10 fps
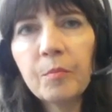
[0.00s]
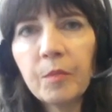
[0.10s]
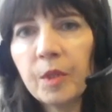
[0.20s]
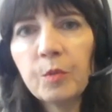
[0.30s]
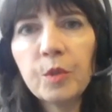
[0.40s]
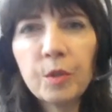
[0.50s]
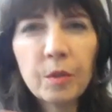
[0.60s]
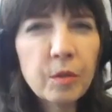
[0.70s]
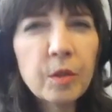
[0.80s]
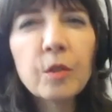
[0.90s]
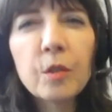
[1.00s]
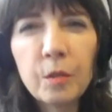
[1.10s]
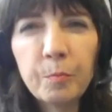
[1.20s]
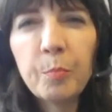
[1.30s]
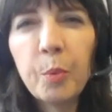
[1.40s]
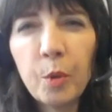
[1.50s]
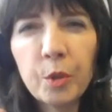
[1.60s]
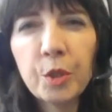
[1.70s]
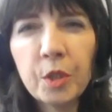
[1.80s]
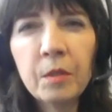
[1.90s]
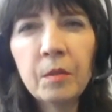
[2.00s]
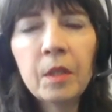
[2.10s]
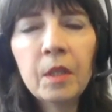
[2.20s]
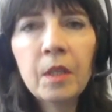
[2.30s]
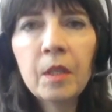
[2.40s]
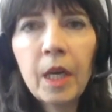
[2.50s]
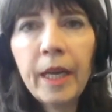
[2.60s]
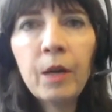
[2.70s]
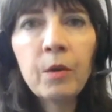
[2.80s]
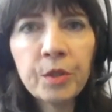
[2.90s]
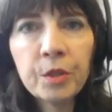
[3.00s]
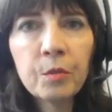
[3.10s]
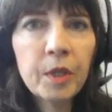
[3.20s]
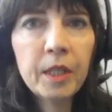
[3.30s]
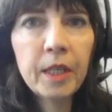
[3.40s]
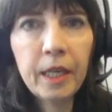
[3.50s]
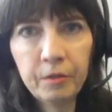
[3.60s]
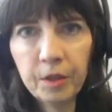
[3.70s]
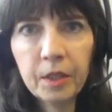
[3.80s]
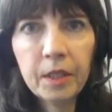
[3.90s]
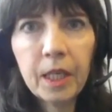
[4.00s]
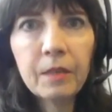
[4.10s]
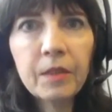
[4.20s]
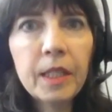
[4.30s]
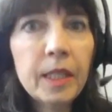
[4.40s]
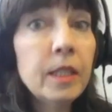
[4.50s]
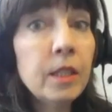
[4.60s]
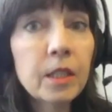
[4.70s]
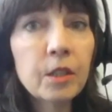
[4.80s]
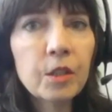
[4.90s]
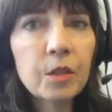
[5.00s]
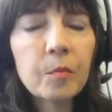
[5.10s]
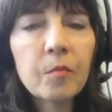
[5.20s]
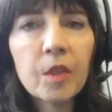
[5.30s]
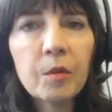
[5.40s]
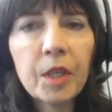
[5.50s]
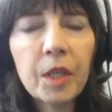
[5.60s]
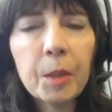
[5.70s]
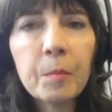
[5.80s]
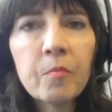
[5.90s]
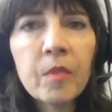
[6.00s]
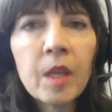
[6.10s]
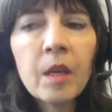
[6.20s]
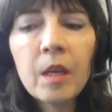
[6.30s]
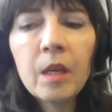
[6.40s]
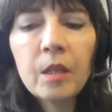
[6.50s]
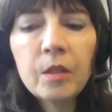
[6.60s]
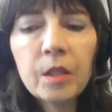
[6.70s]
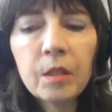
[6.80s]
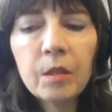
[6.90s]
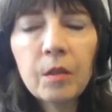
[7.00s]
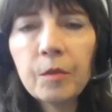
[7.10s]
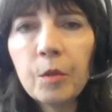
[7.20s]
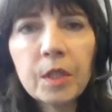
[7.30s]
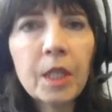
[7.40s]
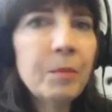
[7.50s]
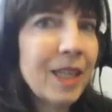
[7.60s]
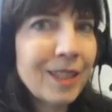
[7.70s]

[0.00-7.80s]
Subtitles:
this was a good portion, an hour or so away after having eaten dinner. Okay. So, of course, and I'm not